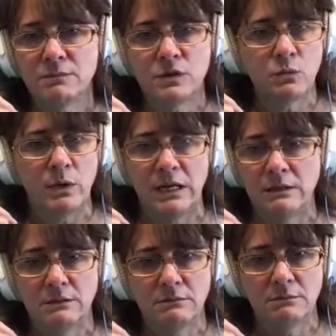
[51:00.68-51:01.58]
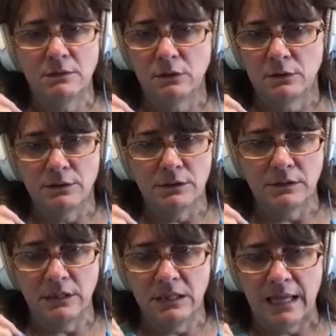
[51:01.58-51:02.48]
sweet
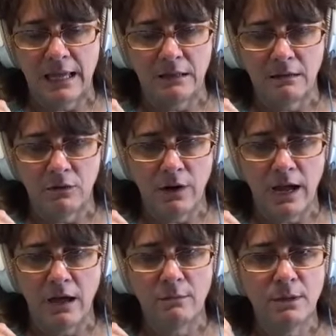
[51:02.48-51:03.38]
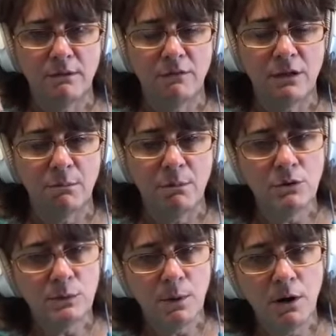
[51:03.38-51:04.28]
girls in that crowd. But for the
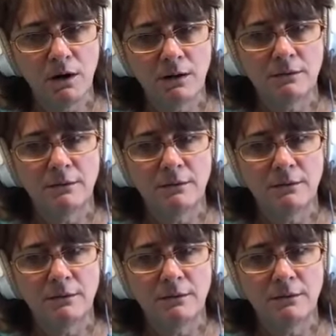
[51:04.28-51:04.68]
most part,